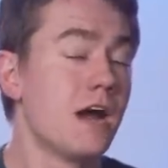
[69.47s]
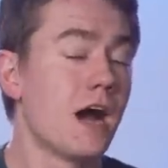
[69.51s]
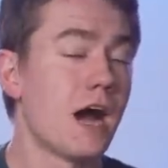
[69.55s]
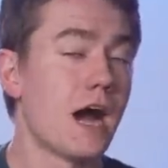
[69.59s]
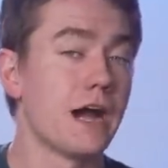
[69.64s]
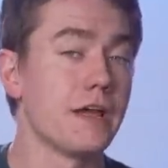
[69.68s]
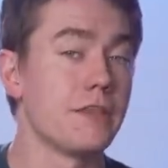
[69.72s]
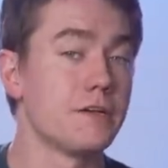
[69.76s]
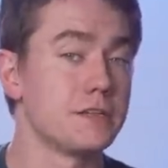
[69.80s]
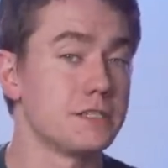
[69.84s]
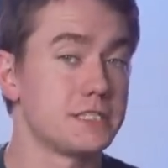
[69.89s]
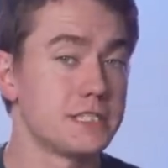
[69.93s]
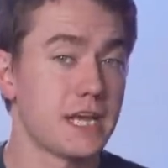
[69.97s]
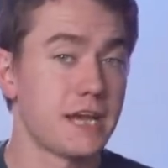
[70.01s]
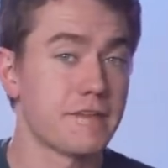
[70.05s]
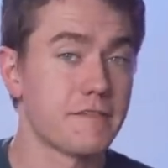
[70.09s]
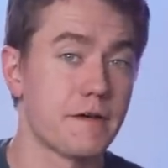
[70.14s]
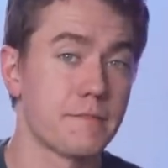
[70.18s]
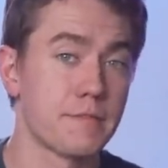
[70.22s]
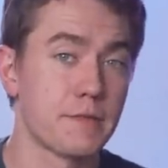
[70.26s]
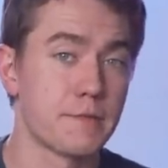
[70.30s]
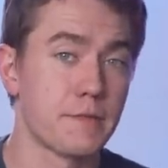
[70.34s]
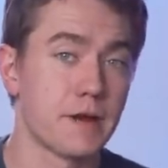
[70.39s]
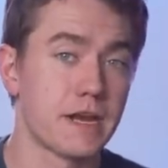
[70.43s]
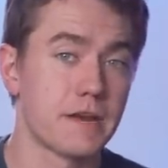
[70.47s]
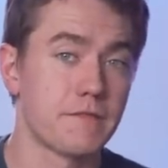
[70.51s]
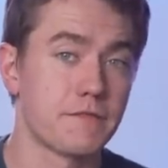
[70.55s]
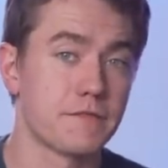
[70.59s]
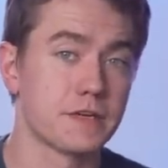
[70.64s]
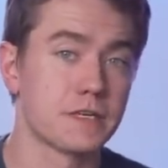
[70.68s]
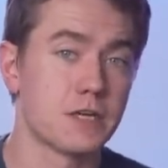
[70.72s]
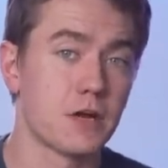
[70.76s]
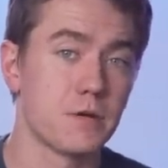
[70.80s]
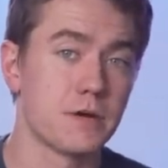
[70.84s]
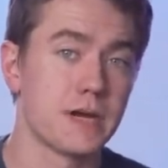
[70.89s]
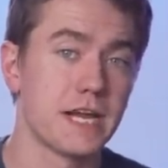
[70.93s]
Either save up the money
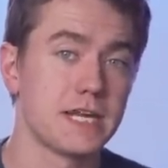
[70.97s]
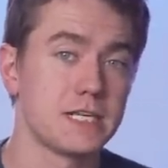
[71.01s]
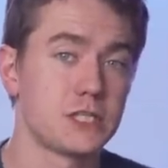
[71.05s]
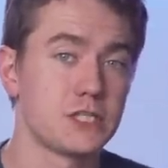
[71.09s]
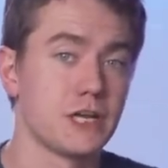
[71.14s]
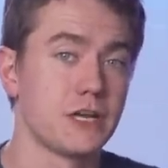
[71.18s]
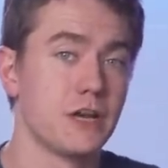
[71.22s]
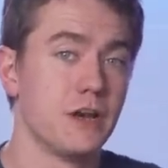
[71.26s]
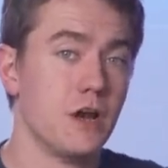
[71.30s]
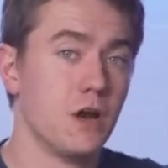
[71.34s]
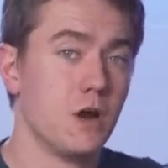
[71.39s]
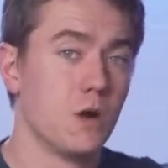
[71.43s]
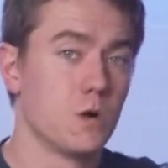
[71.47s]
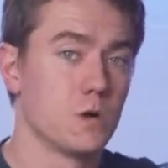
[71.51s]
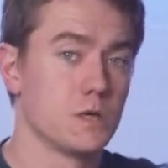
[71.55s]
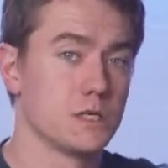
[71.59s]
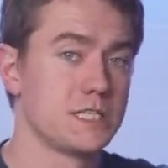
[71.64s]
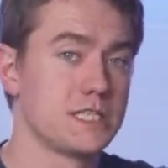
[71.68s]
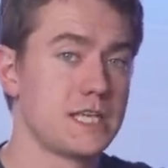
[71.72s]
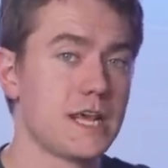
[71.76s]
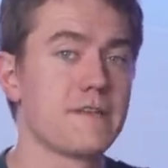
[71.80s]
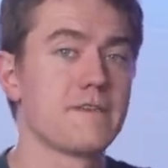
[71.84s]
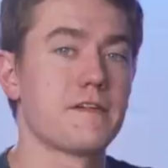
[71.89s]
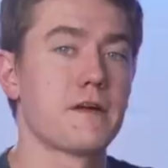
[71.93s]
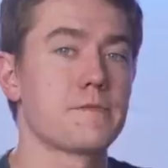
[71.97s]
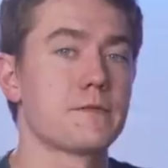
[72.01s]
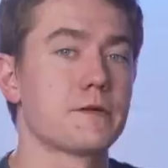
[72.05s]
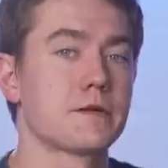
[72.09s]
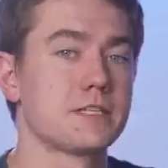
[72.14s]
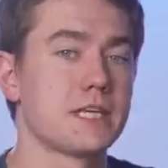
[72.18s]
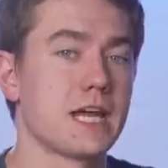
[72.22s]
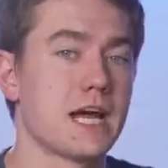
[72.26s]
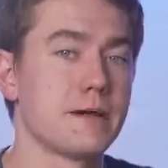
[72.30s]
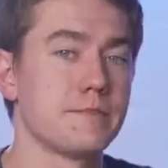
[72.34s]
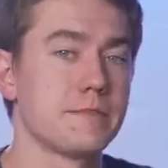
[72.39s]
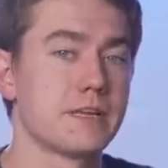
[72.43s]
for donation or save up
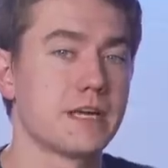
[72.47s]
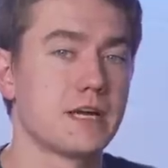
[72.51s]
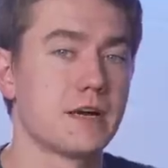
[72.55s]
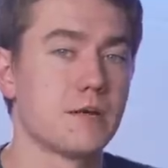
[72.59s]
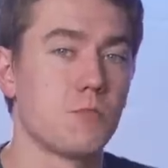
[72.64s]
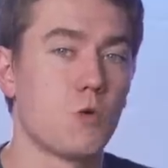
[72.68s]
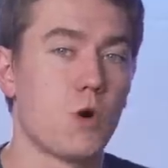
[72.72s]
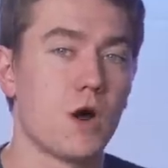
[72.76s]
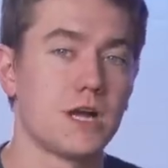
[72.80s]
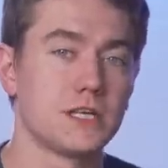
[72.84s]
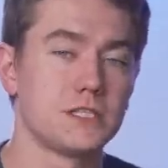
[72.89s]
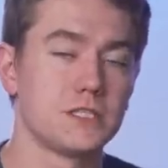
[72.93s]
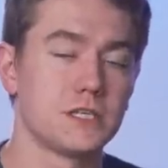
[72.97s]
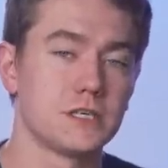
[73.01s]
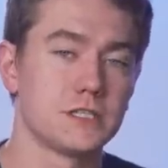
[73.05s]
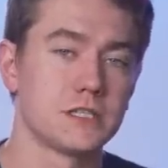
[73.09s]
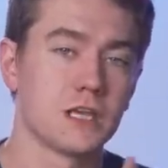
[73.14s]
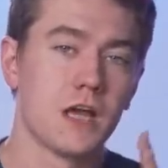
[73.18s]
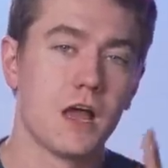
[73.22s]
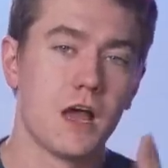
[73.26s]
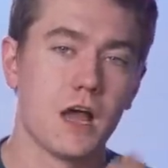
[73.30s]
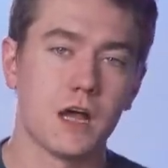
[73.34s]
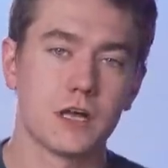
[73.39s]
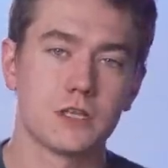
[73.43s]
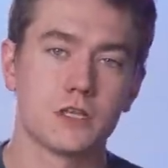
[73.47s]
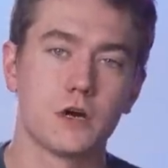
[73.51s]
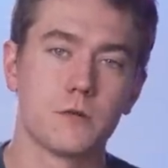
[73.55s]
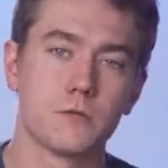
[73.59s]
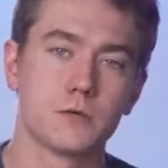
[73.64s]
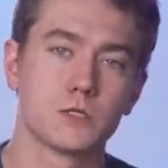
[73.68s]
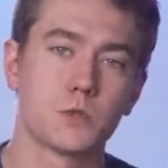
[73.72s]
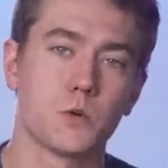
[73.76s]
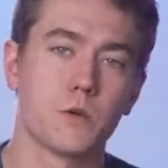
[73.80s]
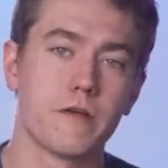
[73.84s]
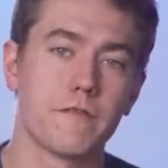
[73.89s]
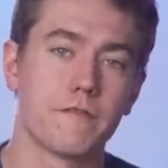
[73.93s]
your time to come watch us
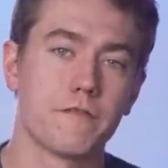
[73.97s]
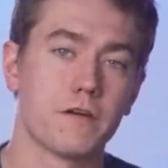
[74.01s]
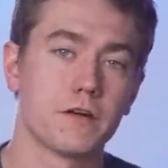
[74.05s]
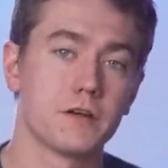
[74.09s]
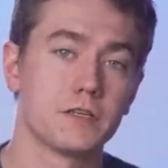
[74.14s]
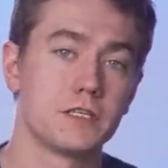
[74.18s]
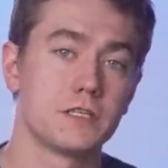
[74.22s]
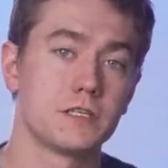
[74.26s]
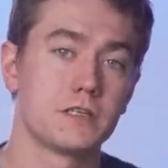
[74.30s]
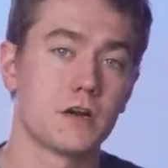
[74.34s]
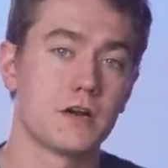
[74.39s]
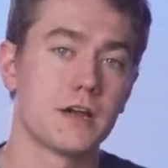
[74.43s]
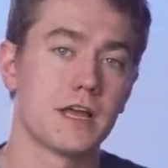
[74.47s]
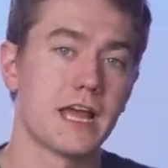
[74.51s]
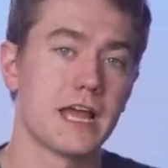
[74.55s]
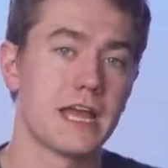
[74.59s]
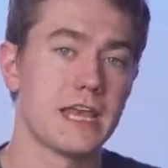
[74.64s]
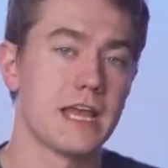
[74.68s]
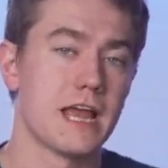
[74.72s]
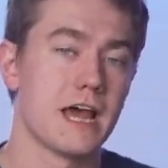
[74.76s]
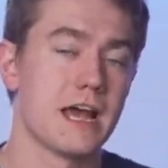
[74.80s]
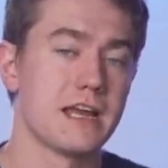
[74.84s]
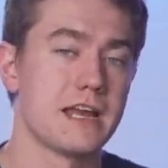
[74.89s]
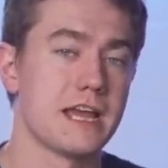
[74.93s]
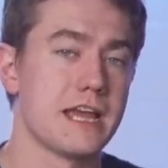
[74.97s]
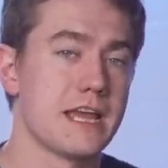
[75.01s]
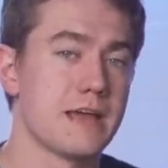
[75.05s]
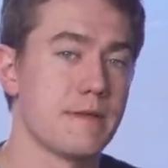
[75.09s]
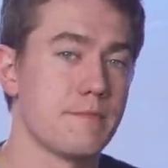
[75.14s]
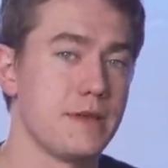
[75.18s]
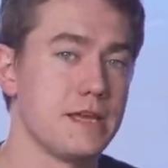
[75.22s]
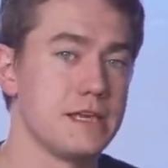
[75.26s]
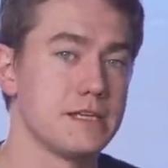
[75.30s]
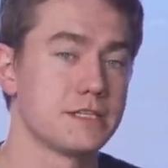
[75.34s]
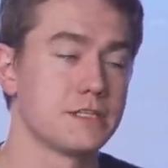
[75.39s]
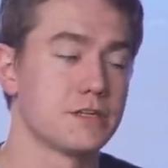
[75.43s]
October 21st, starting at 9
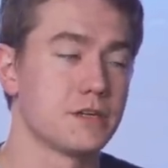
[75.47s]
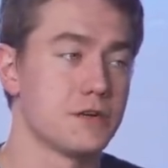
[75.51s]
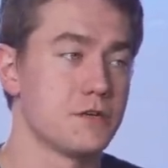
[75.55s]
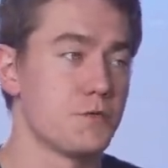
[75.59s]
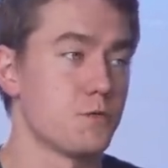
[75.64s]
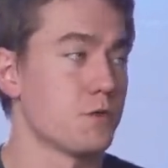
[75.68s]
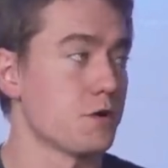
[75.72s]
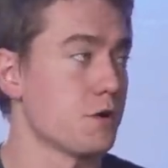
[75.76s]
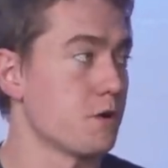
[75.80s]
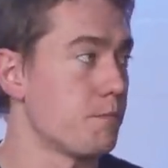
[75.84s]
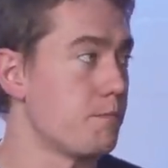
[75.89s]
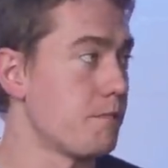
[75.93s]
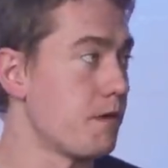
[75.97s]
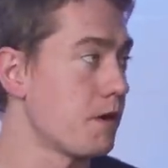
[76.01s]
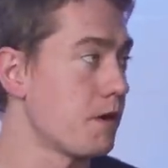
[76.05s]
a.m. Eastern. We're